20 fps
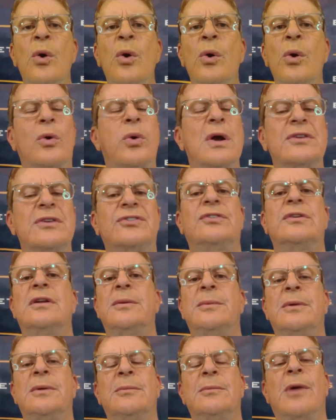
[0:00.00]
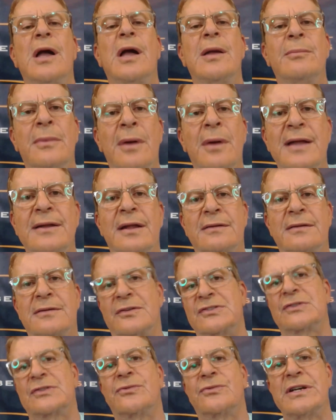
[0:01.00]
There's no question in my
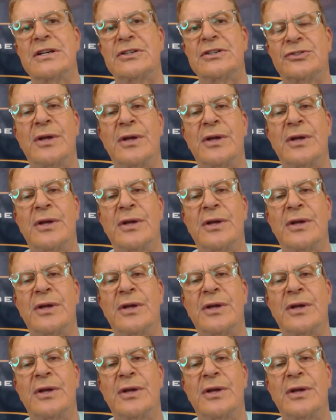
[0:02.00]
mind that